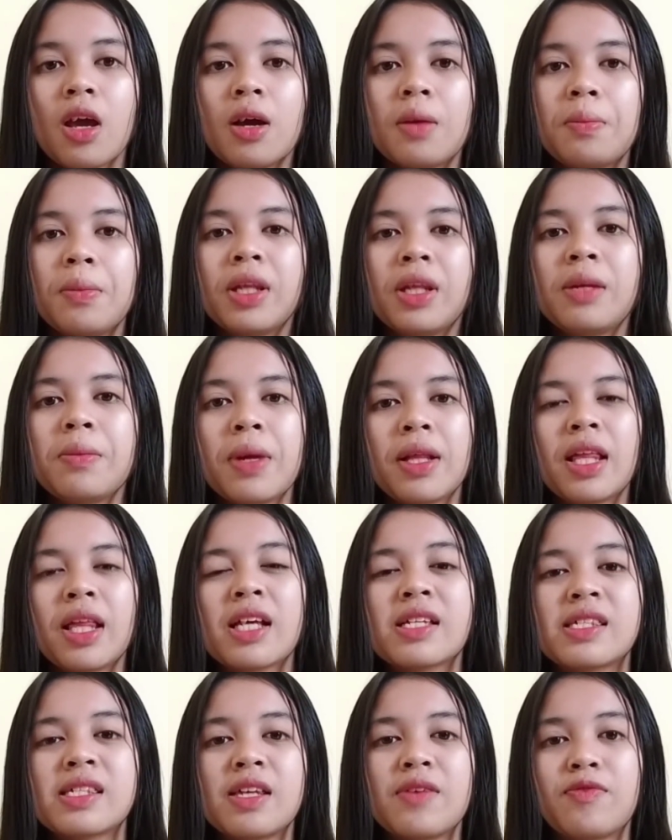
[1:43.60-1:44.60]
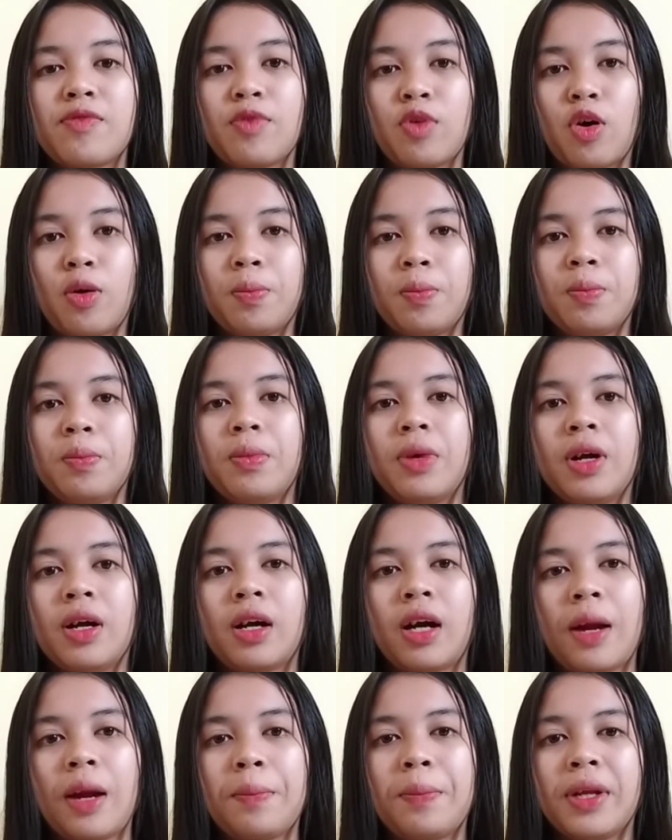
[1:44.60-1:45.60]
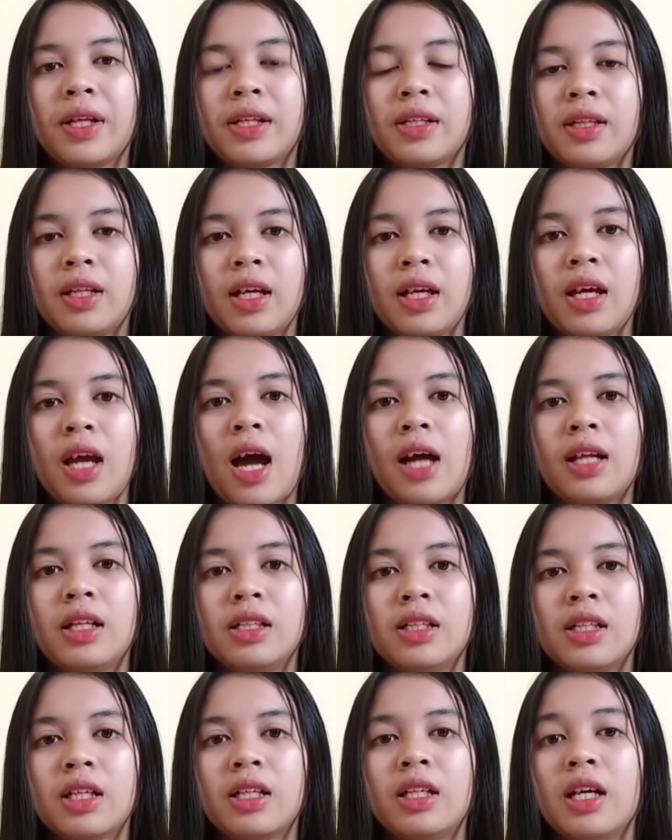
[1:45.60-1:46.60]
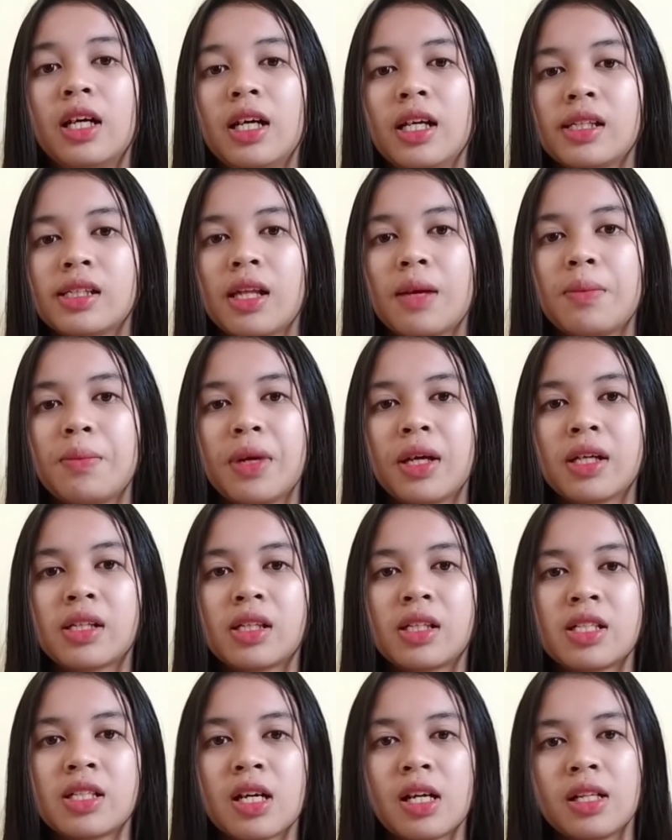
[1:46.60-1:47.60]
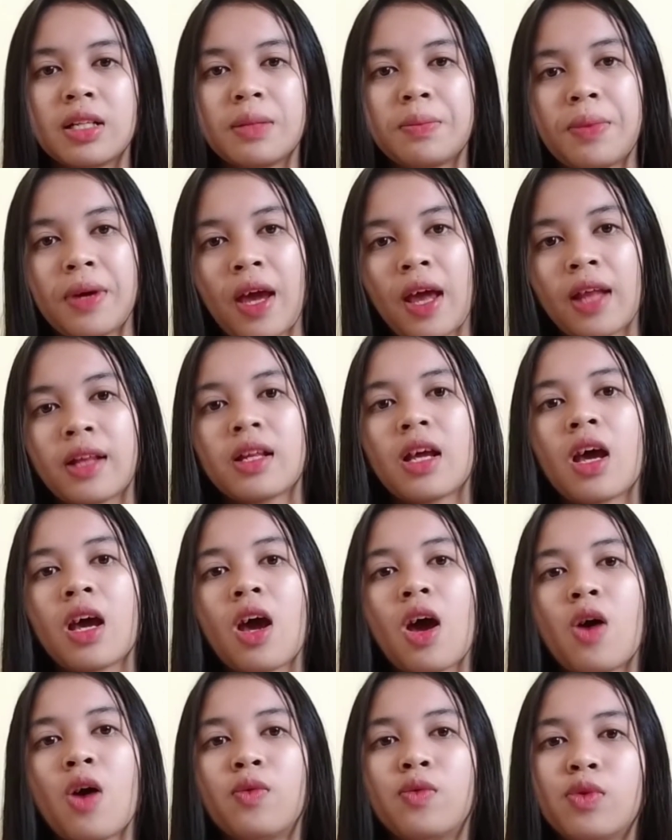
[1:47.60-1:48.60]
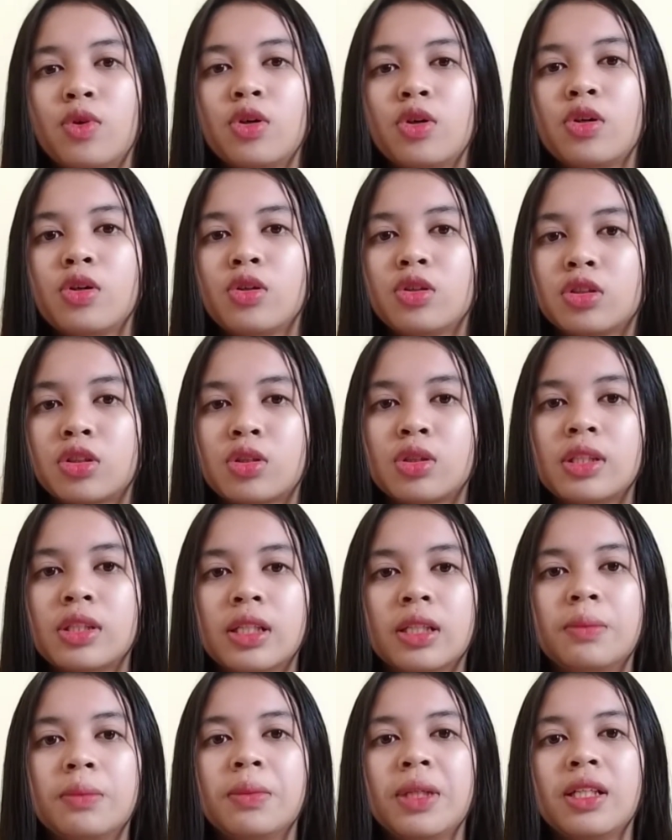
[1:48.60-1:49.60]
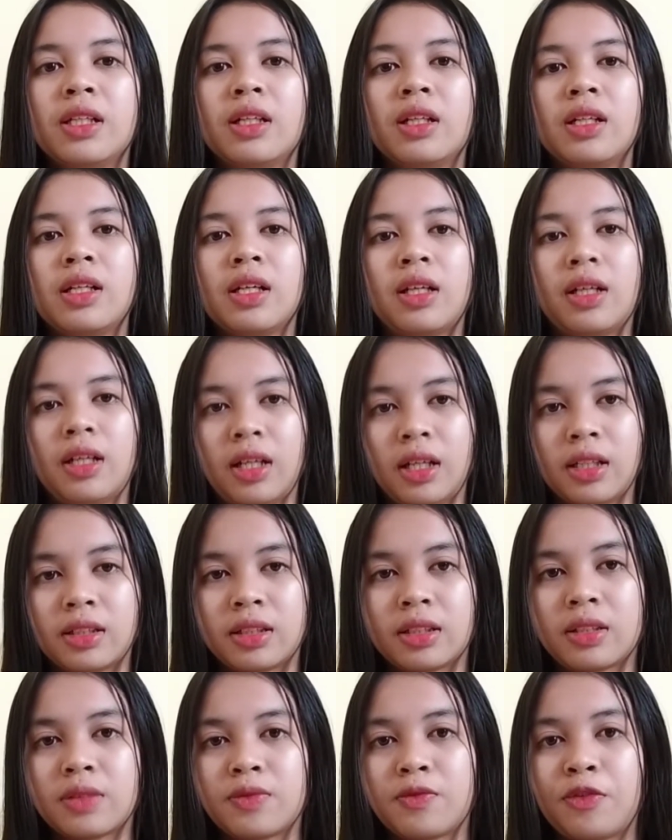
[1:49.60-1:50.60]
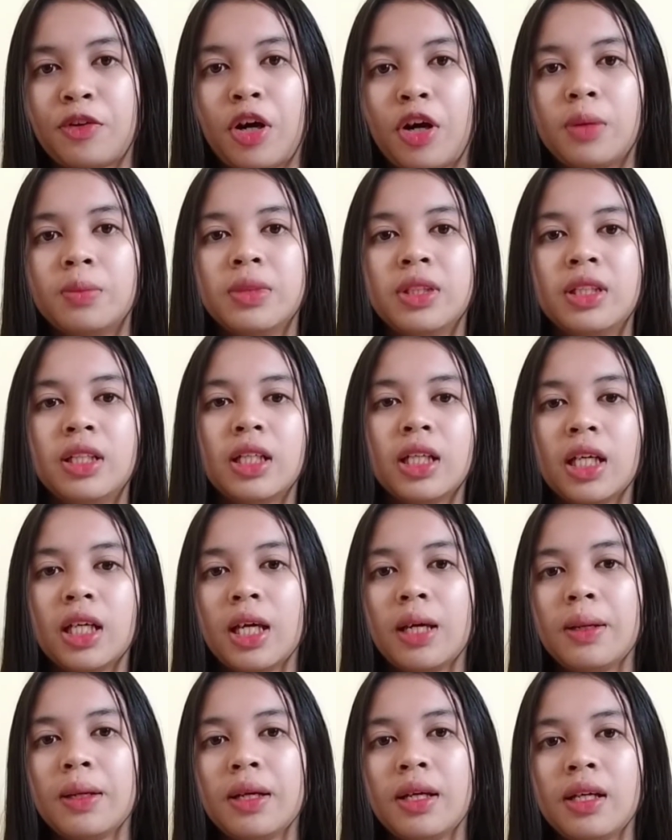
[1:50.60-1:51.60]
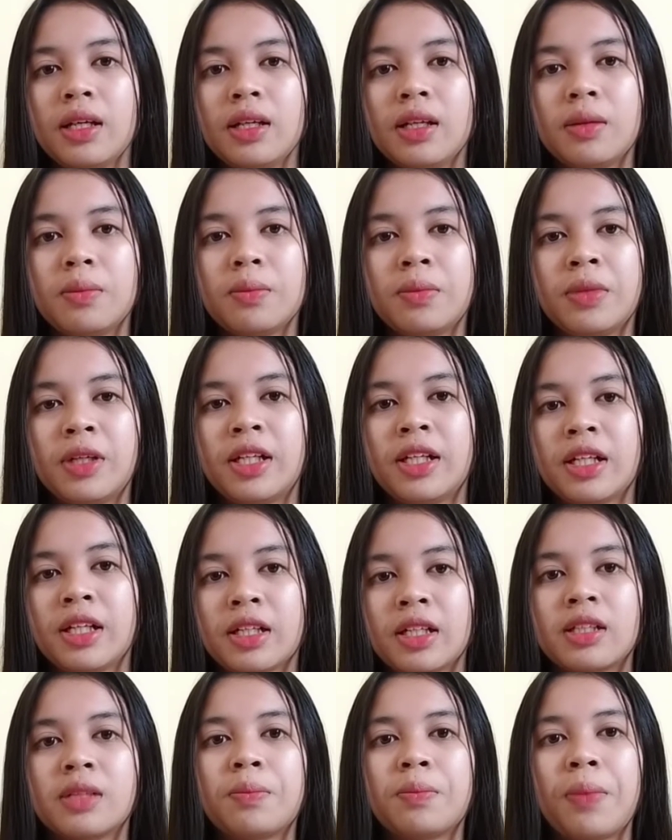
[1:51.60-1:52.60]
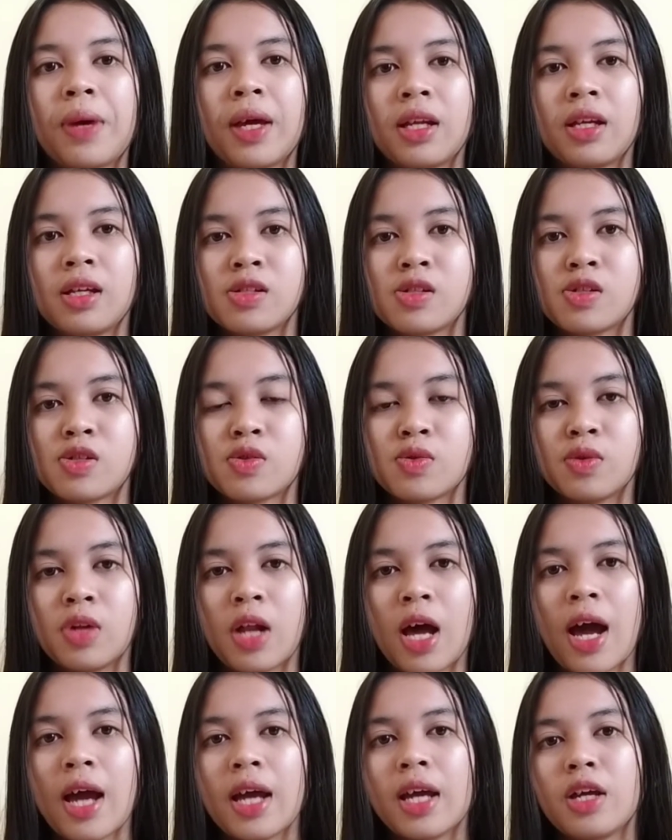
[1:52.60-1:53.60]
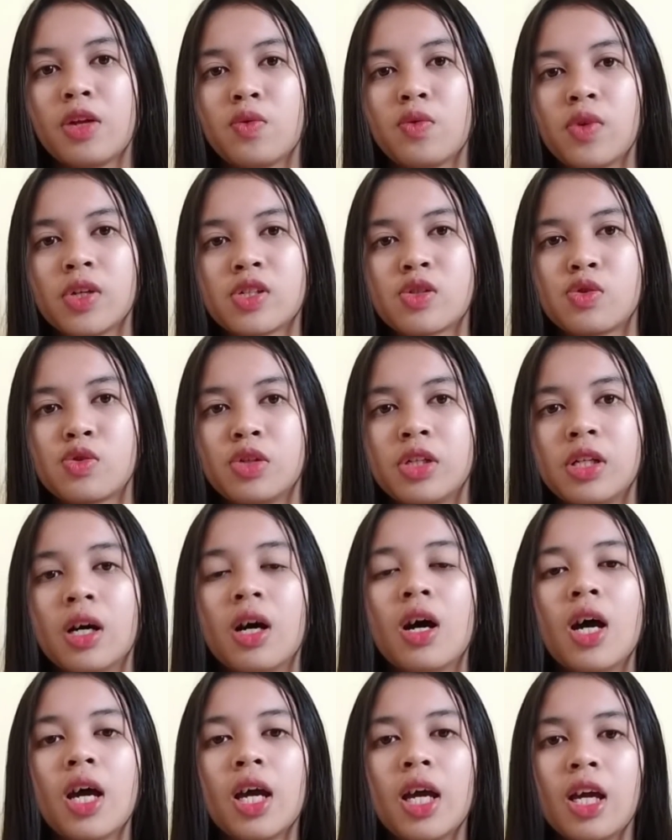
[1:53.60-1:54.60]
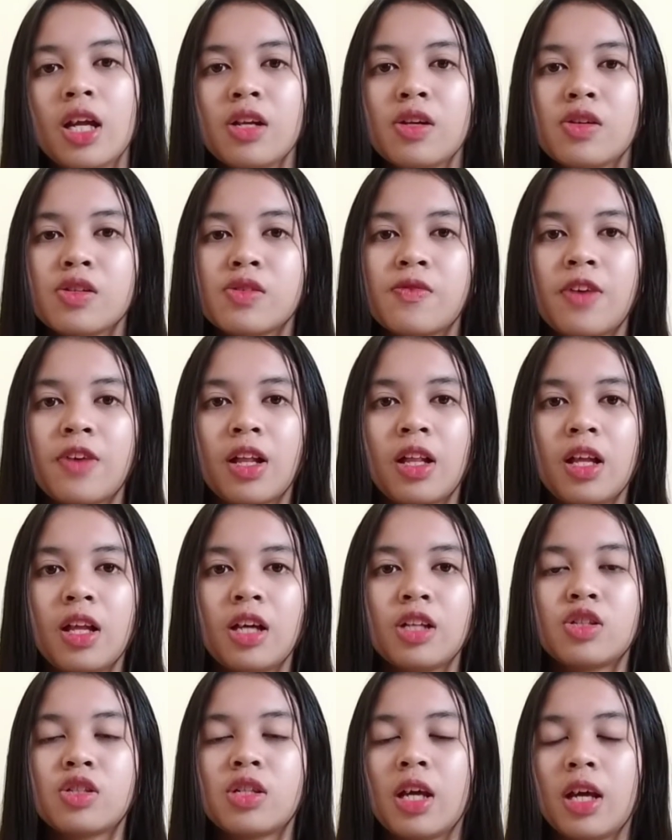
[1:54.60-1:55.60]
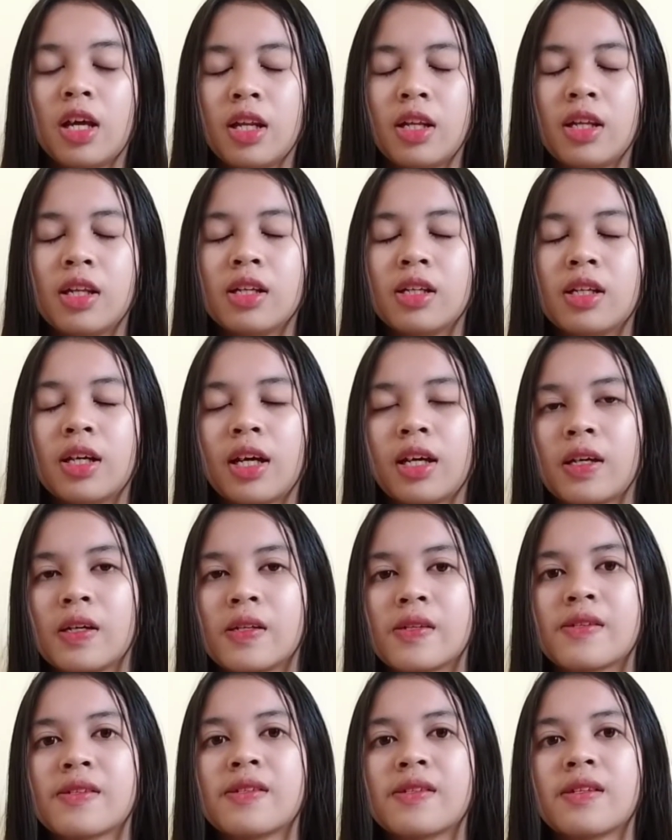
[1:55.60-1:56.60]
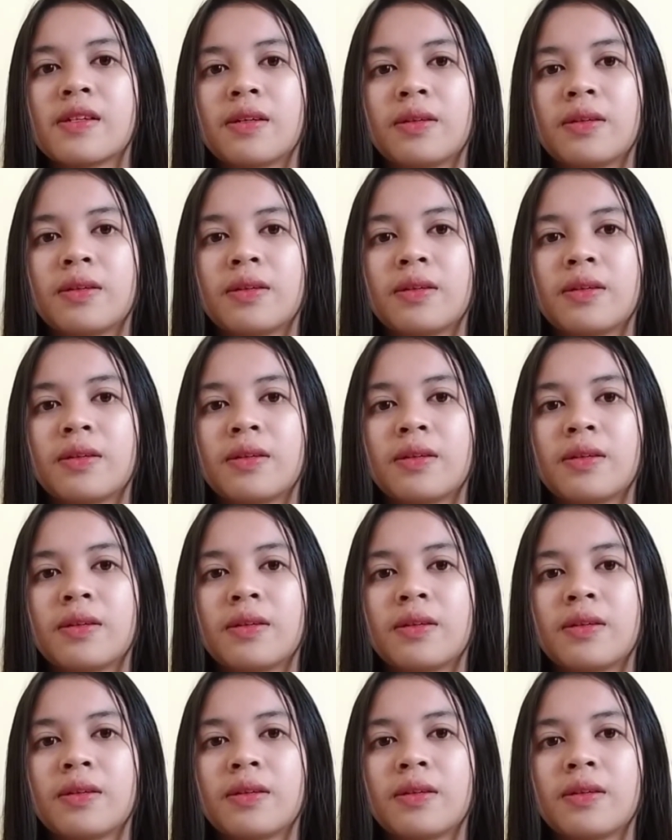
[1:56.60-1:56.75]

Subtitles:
Mathematics developed rapidly under the Islamic Caliphate, who ruled the Middle East from the Iberian Peninsula in west to the Indus Valley in the east.